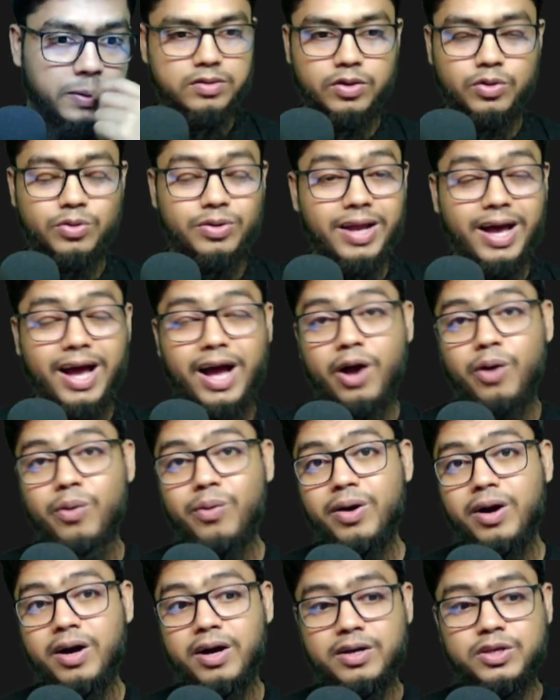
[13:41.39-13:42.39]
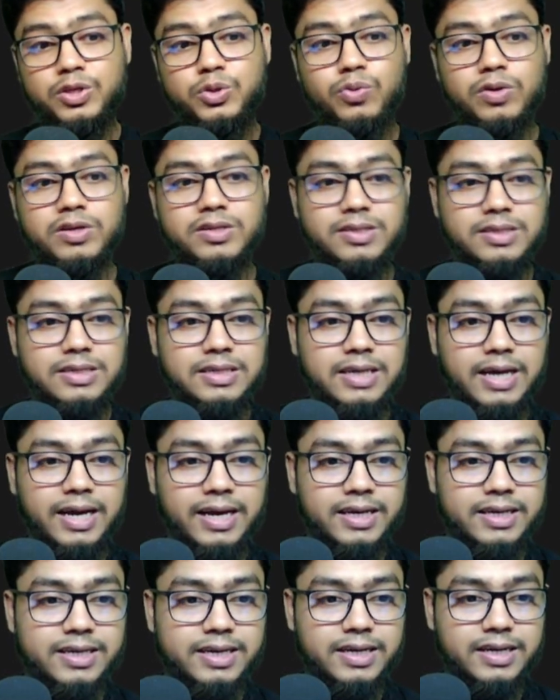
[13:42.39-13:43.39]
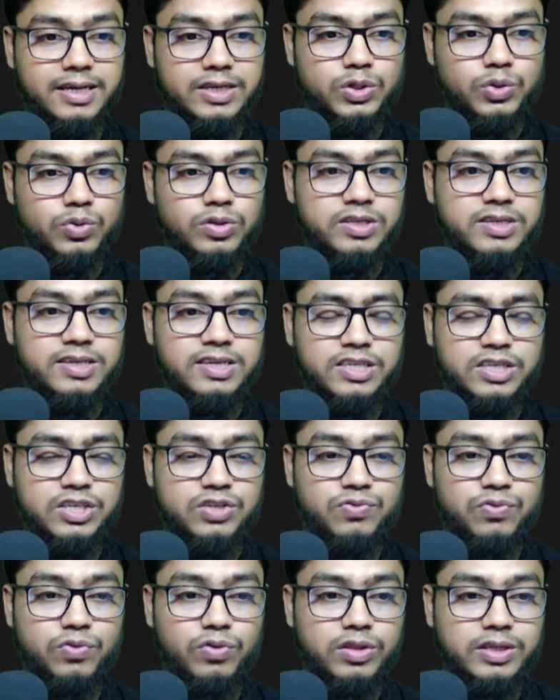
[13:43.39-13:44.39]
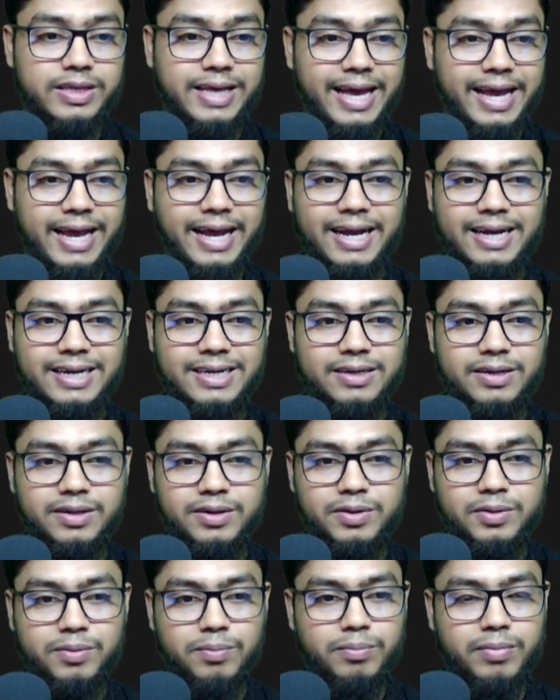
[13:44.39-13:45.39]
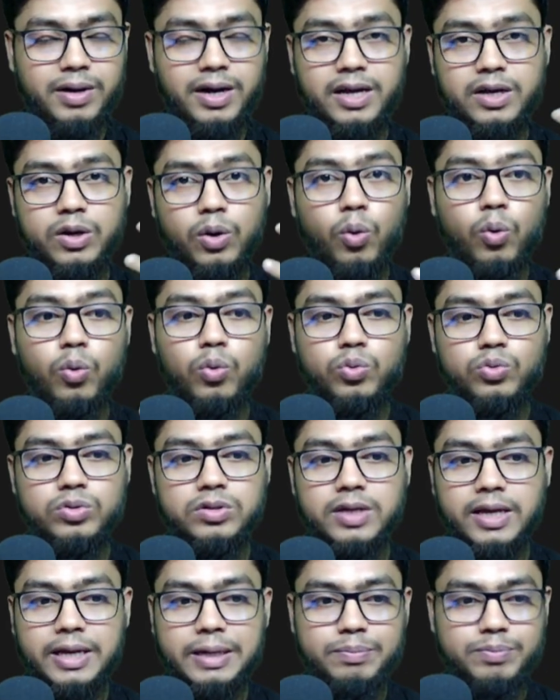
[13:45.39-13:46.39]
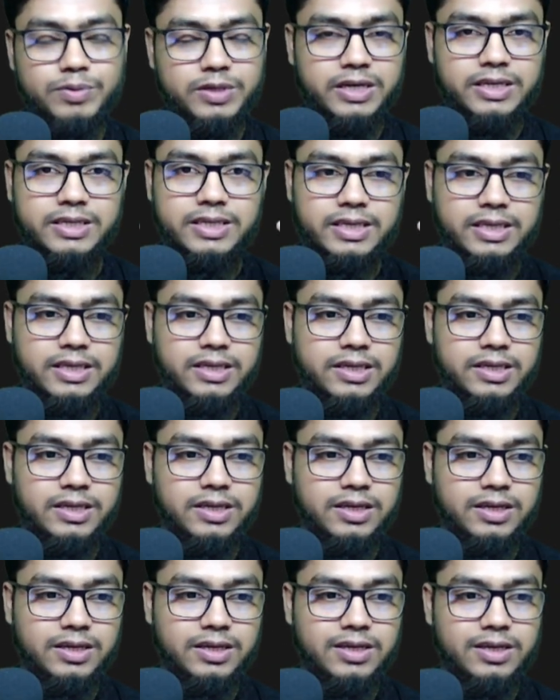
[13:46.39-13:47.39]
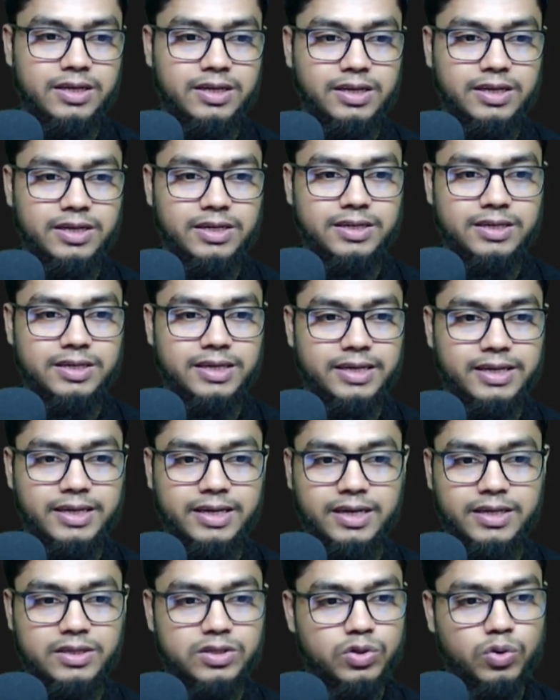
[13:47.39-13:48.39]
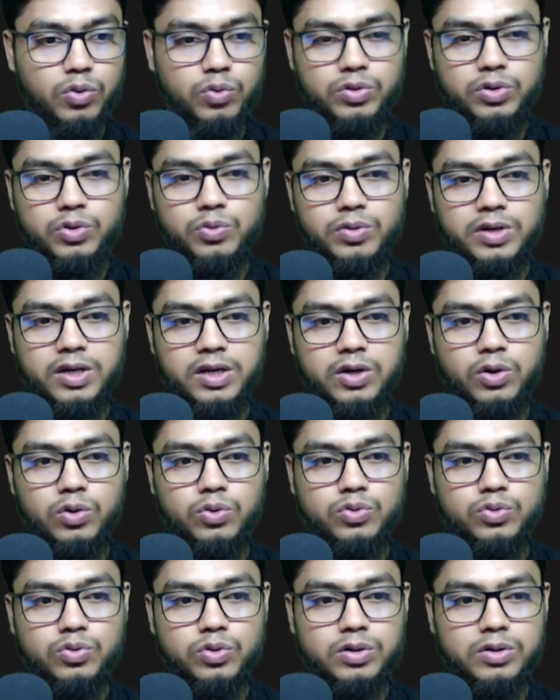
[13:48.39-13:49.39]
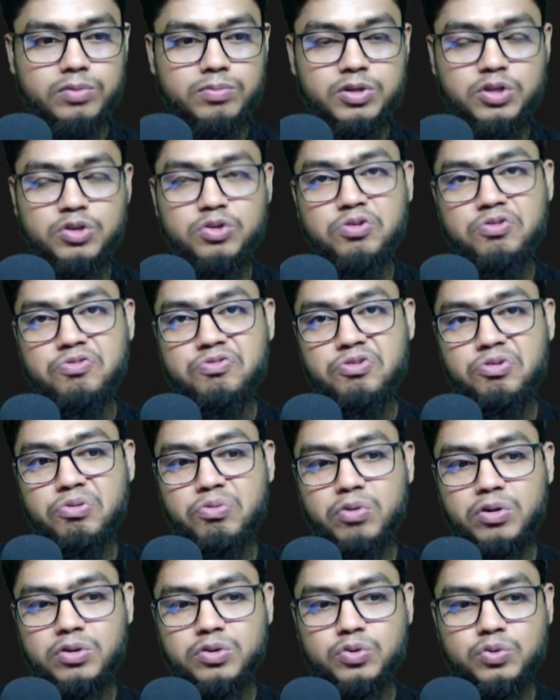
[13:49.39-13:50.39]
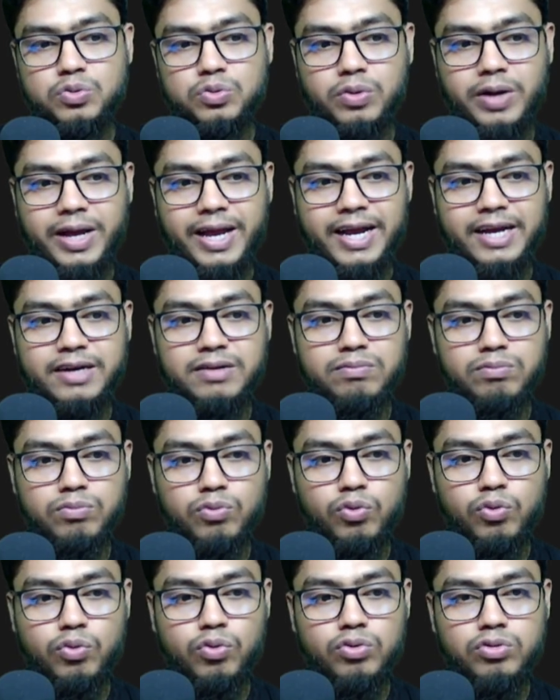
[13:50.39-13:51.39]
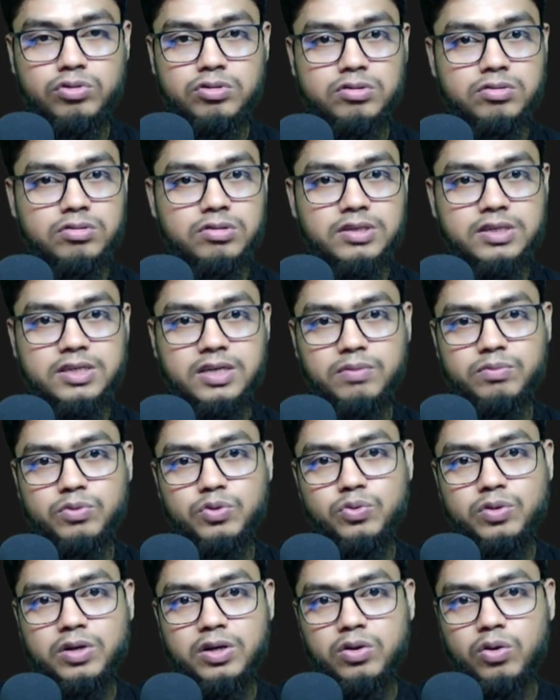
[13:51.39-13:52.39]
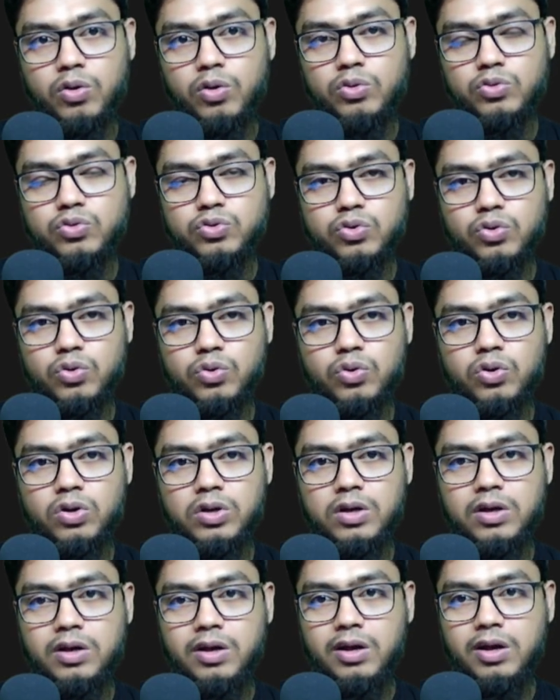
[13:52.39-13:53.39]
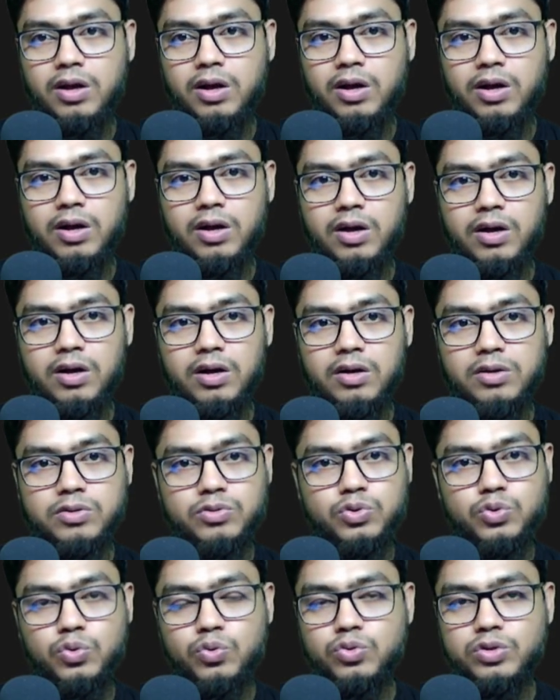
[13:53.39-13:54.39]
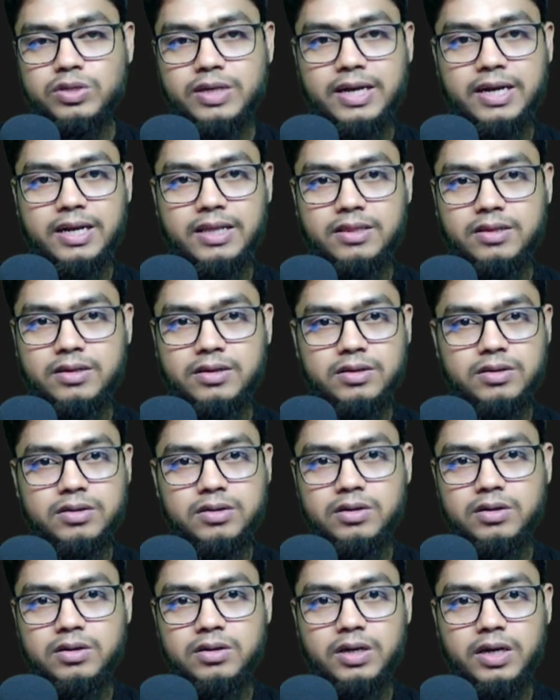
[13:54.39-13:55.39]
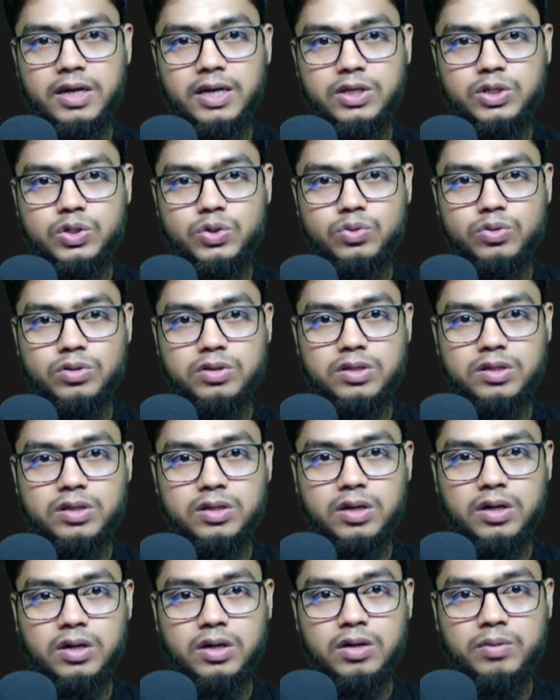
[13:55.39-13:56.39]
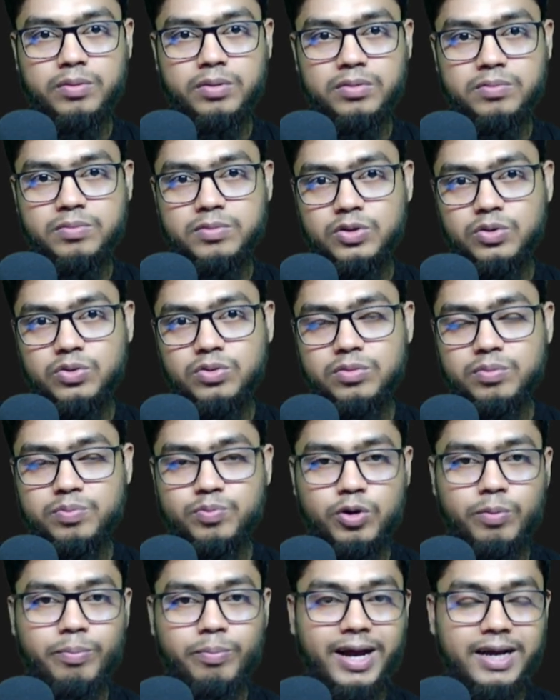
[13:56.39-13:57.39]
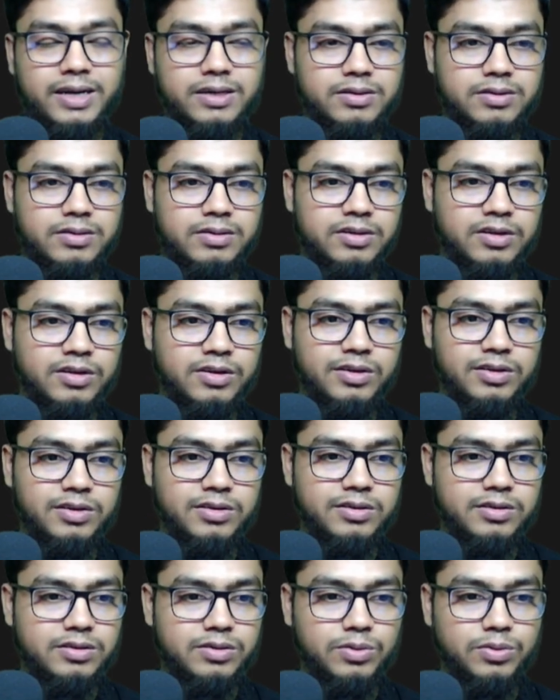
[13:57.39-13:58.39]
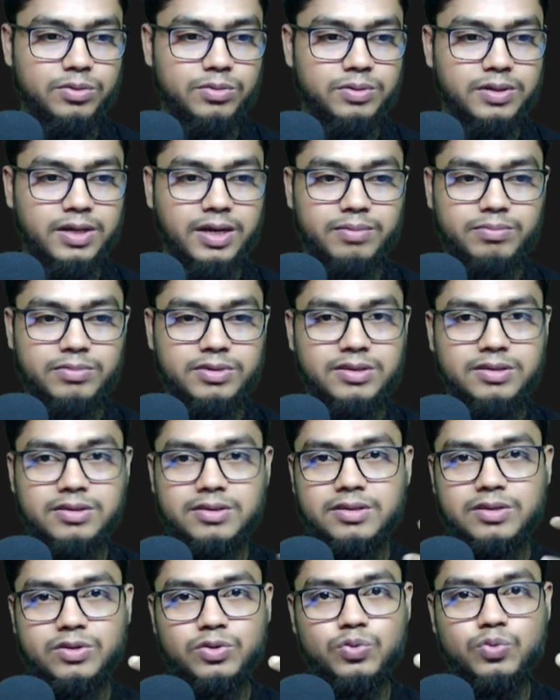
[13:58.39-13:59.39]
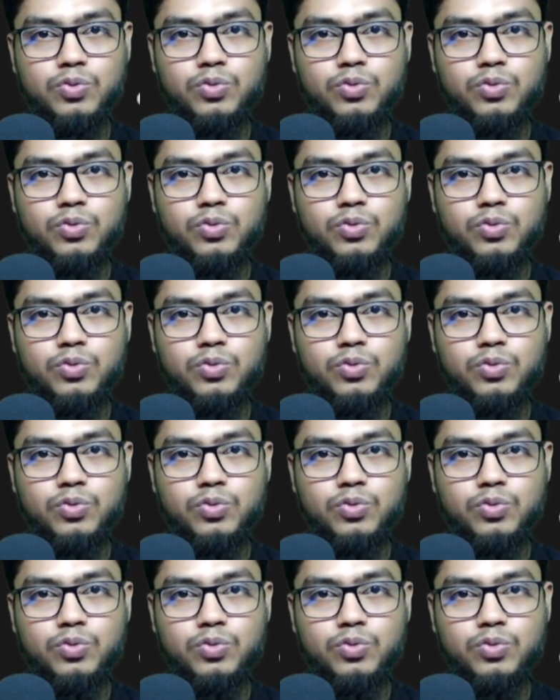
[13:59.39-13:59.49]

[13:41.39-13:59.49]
So now you are see I can actually successfully add my own API key in here. So you can also, you know, if you want to add more, so this time you can also choose another actually you know, provider. So yeah, this is so